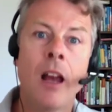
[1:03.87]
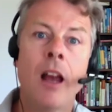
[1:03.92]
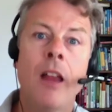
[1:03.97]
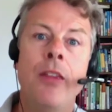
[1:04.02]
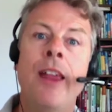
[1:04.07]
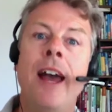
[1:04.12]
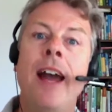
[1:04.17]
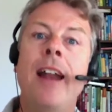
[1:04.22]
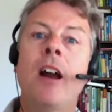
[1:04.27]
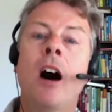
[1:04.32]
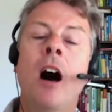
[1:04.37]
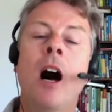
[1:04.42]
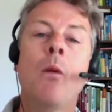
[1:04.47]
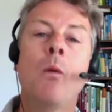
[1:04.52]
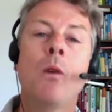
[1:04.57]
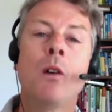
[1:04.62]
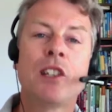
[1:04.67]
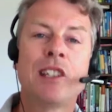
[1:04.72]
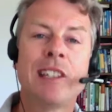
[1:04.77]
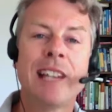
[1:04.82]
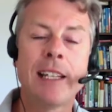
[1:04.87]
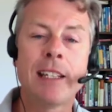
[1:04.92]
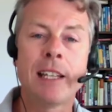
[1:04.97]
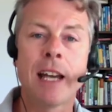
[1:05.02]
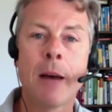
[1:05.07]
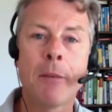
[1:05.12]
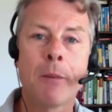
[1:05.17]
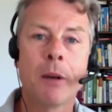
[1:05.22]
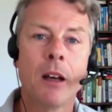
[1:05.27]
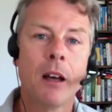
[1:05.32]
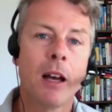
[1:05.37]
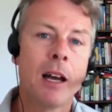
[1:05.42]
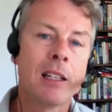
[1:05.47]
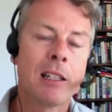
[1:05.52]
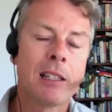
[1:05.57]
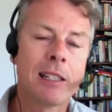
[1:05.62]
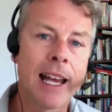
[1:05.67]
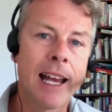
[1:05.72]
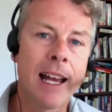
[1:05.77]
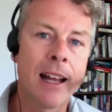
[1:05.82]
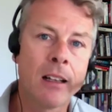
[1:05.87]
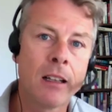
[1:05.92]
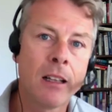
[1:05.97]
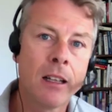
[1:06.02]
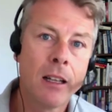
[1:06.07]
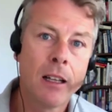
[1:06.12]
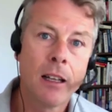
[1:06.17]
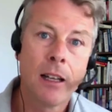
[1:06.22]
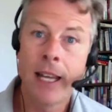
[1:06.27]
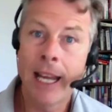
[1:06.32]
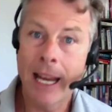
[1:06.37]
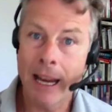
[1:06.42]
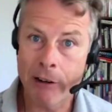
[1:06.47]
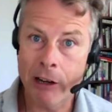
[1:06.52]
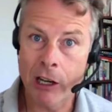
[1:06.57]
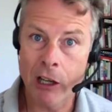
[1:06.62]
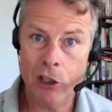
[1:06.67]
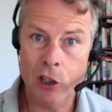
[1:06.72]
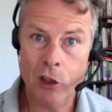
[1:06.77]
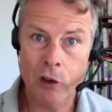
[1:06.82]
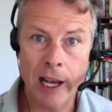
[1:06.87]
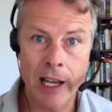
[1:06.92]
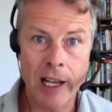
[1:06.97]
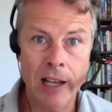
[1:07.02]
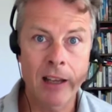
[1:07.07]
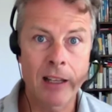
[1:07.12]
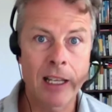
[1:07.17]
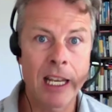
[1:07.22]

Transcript: then I will set up and sell here in Australia.